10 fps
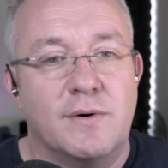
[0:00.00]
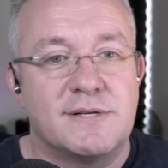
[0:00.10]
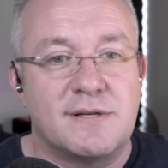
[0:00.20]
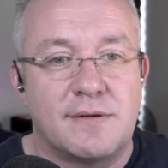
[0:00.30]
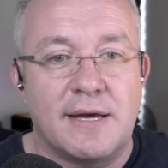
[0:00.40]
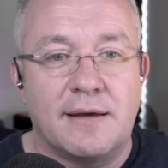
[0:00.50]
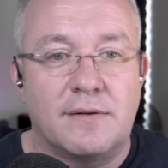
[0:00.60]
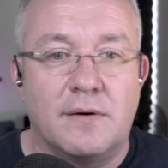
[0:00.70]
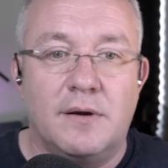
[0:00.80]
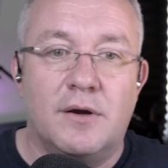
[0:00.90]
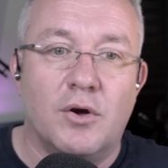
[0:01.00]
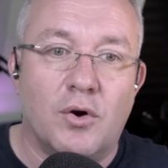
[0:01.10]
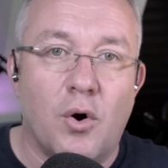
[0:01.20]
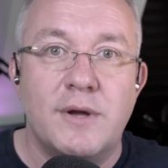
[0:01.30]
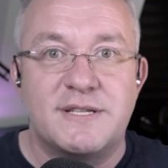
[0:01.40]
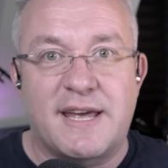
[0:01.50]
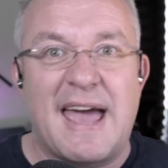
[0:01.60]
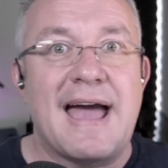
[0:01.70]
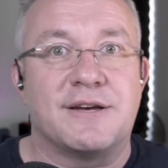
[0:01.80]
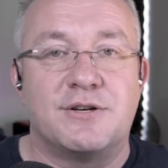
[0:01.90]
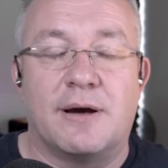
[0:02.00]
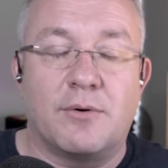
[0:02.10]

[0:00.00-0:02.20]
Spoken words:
is to think that you can go into cash.